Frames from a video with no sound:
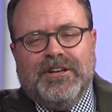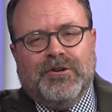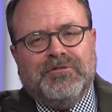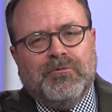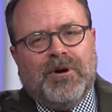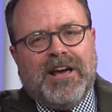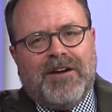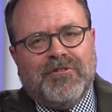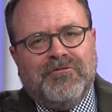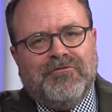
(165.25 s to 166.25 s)
Now, if you want to
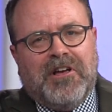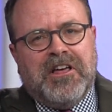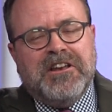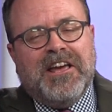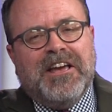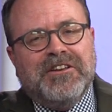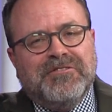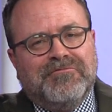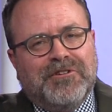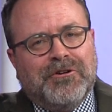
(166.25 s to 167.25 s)
have a fun
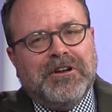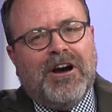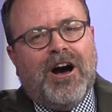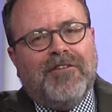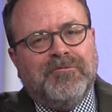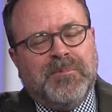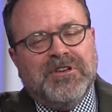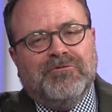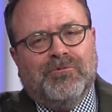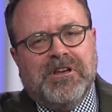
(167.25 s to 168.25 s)
and very
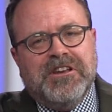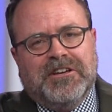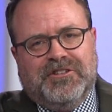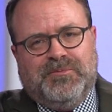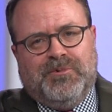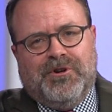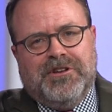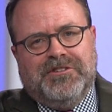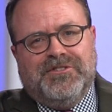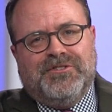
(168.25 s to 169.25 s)
offbeat reading
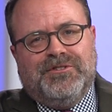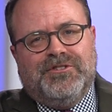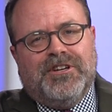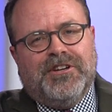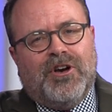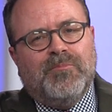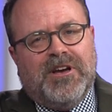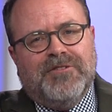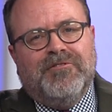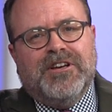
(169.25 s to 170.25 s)
experience, check out
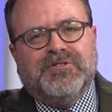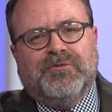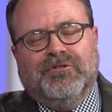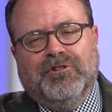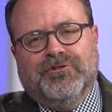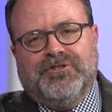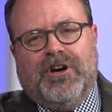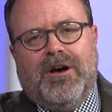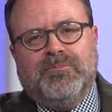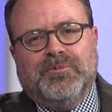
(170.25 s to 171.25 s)
my Advance for Little
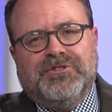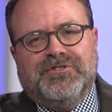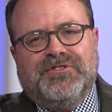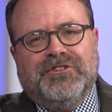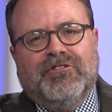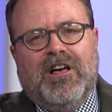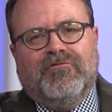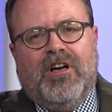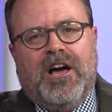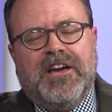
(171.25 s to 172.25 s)
Shop, which is still
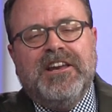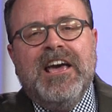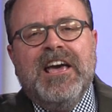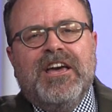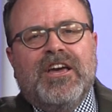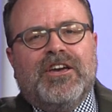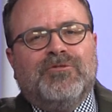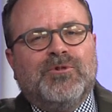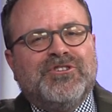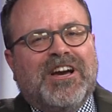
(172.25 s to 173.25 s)
online,
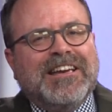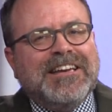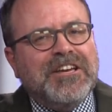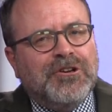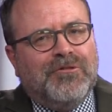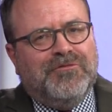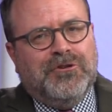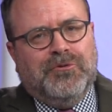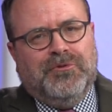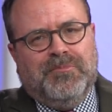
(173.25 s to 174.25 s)
in which I
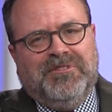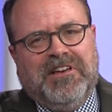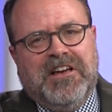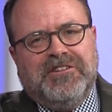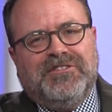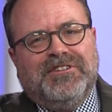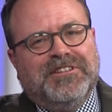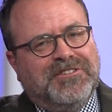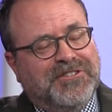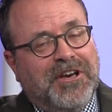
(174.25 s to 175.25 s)
interview the plant
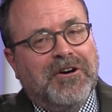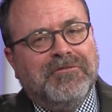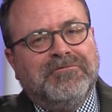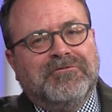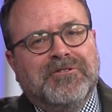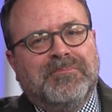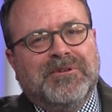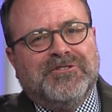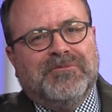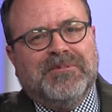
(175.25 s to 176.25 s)
itself with
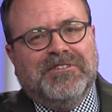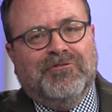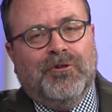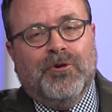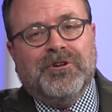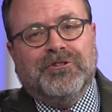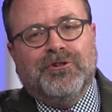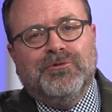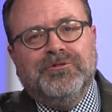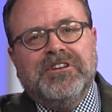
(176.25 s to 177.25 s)
Bishop and Logan
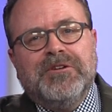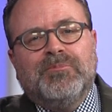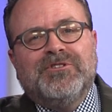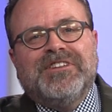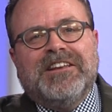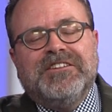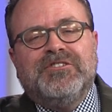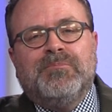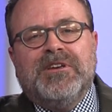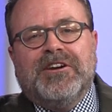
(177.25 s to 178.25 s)
Cooley pretending
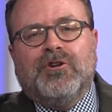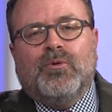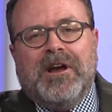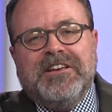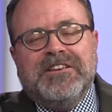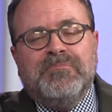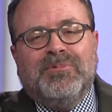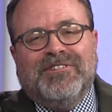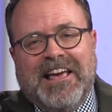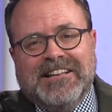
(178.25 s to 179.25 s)
to be a cranky
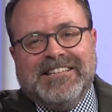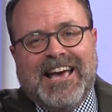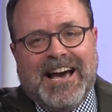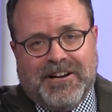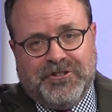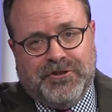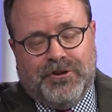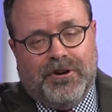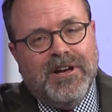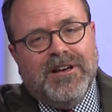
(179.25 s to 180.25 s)
plant
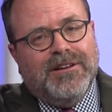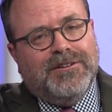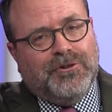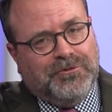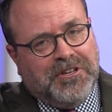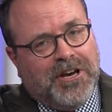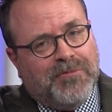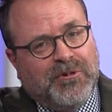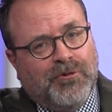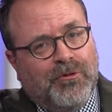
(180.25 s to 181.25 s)
actor, only
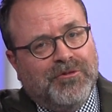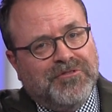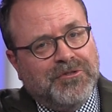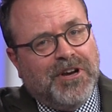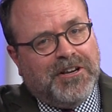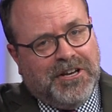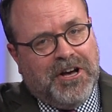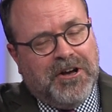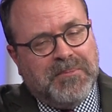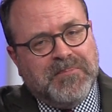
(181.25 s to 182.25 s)
on MunroReview.com.